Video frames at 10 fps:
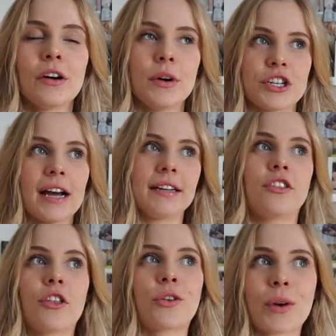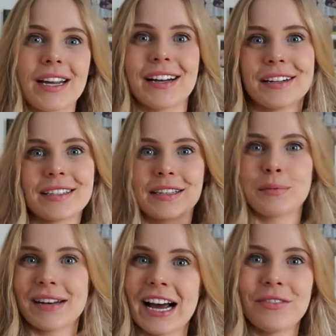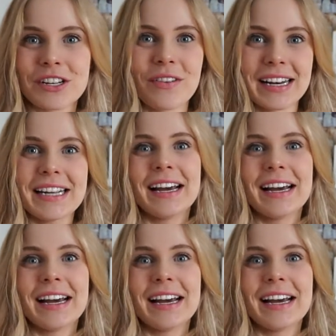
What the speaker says: which I did the 3 years and spent how much money